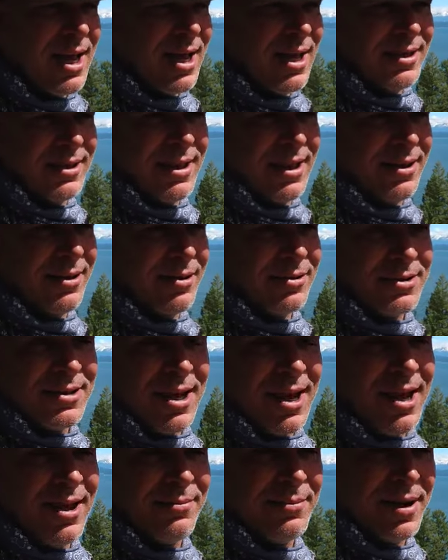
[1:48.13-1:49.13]
And then there's
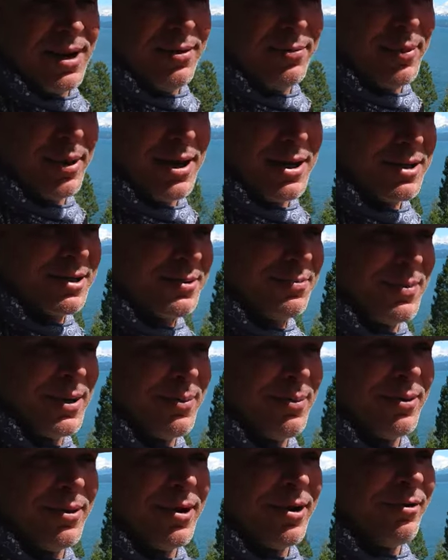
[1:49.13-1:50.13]
the high vibration
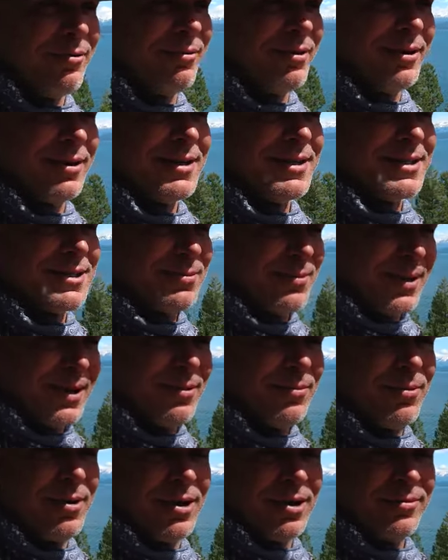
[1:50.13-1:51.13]
people that are very sweet
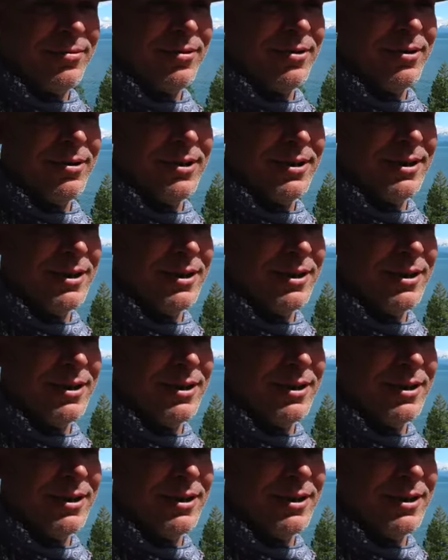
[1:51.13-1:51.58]
and wonderful,